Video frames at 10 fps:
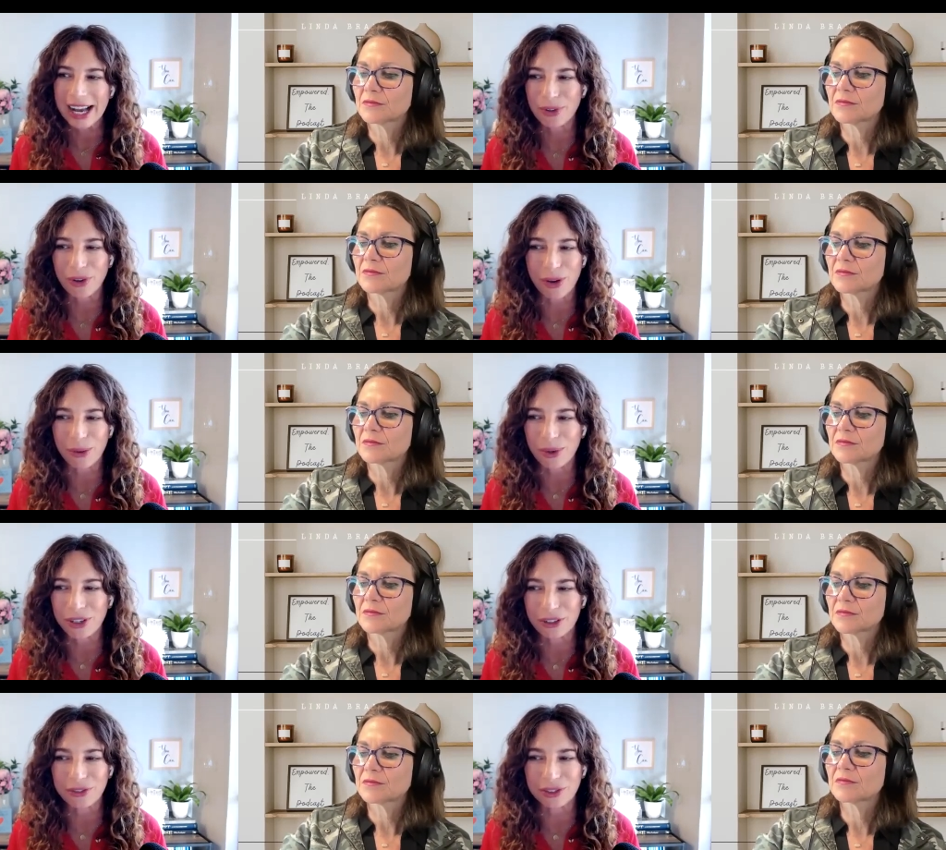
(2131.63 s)
Speaker 1: They're all
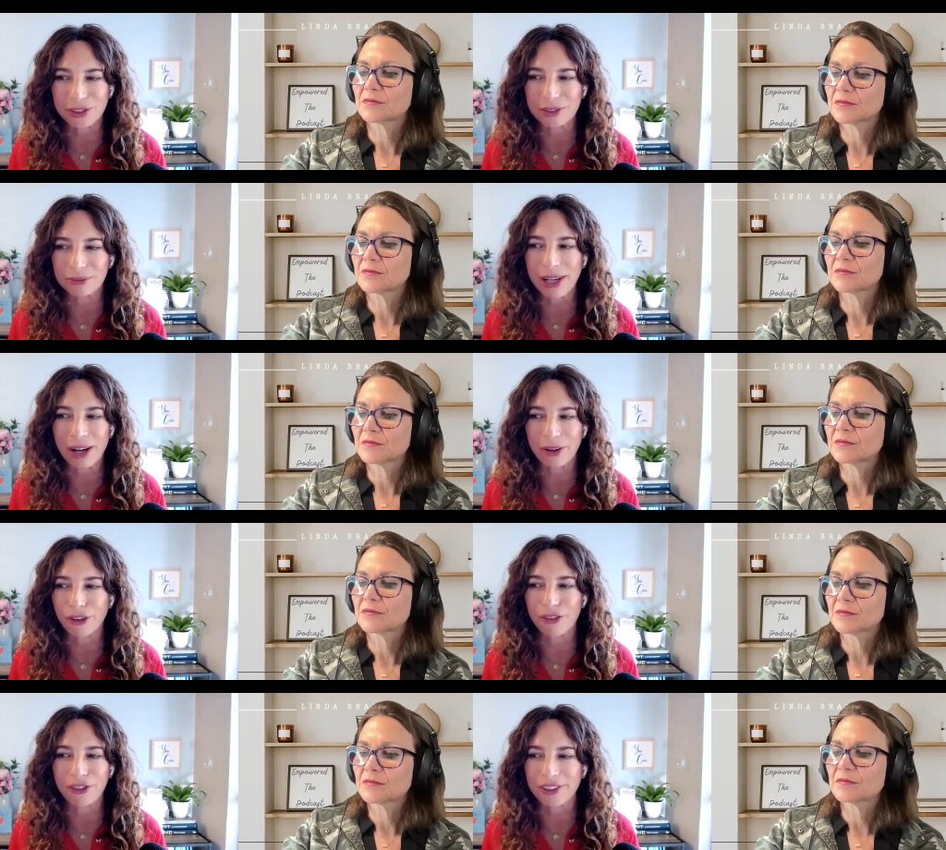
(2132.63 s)
wonderful,
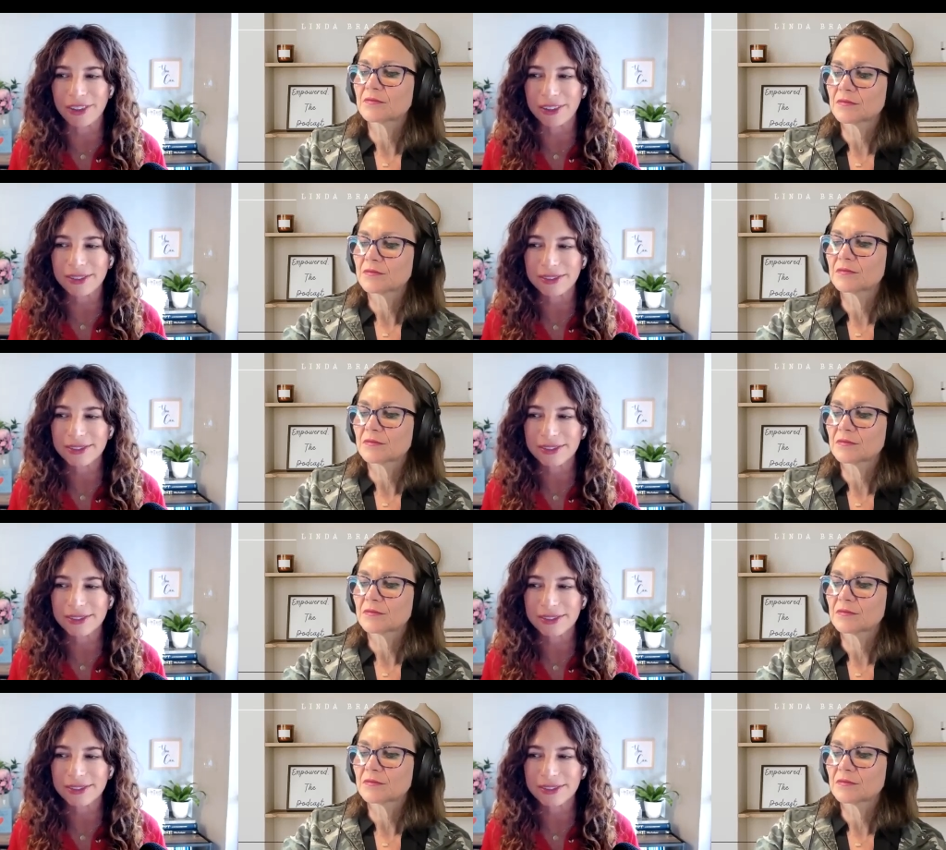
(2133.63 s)
powerful